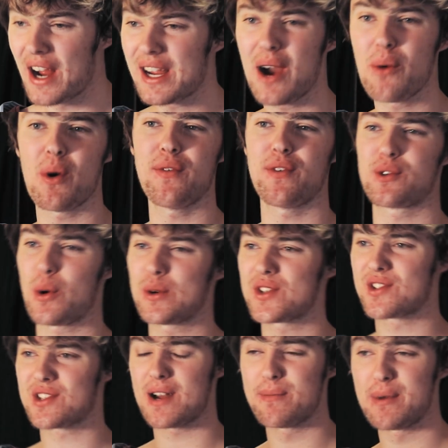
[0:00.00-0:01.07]
I can't wait for
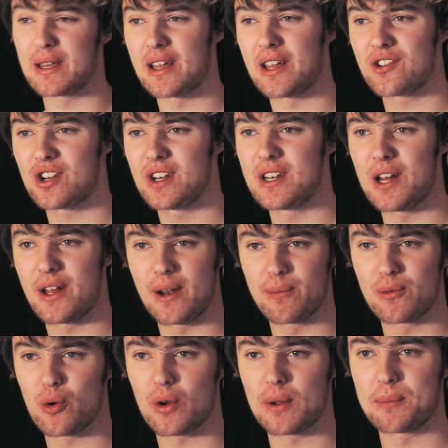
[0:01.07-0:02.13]
Twice's comeback, actually, now that I'm
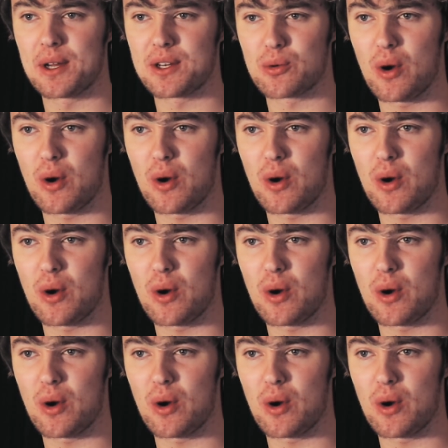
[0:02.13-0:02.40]
talking about